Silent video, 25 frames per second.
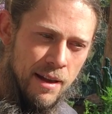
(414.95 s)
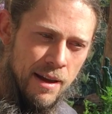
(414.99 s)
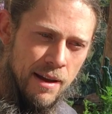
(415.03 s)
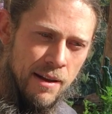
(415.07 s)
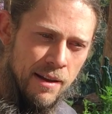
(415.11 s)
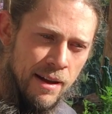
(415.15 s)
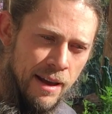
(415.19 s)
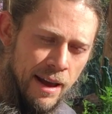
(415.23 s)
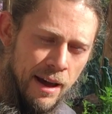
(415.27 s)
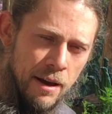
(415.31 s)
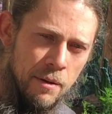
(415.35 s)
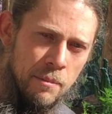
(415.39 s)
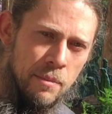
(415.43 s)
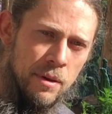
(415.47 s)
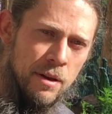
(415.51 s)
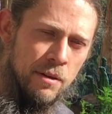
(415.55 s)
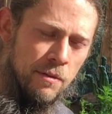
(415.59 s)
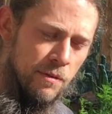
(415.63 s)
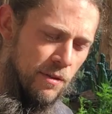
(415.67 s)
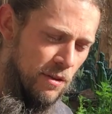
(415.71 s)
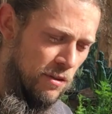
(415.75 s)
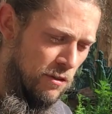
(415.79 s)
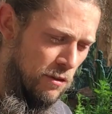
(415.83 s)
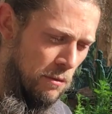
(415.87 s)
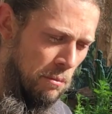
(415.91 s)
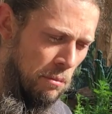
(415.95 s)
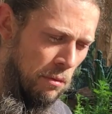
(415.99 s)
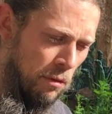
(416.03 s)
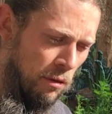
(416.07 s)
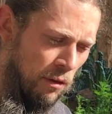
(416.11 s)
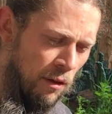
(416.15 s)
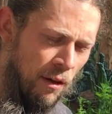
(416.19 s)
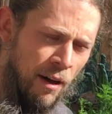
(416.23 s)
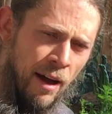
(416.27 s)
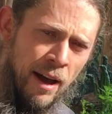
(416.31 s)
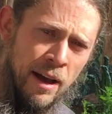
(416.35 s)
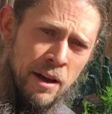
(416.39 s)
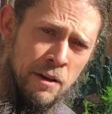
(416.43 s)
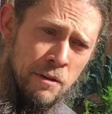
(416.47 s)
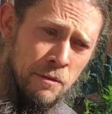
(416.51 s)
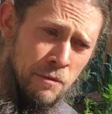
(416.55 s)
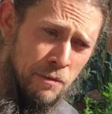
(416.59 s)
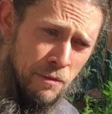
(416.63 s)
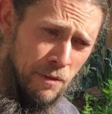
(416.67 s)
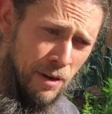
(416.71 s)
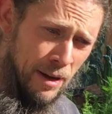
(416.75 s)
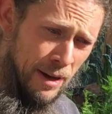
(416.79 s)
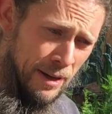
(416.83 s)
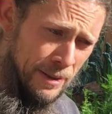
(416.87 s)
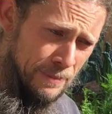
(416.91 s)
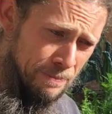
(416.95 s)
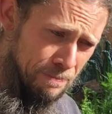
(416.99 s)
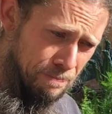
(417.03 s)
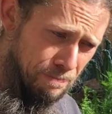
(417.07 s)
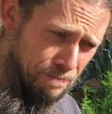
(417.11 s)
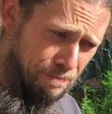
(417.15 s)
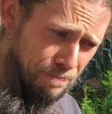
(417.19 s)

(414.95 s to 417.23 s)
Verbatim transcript: there and he had a bit of a supply of uh,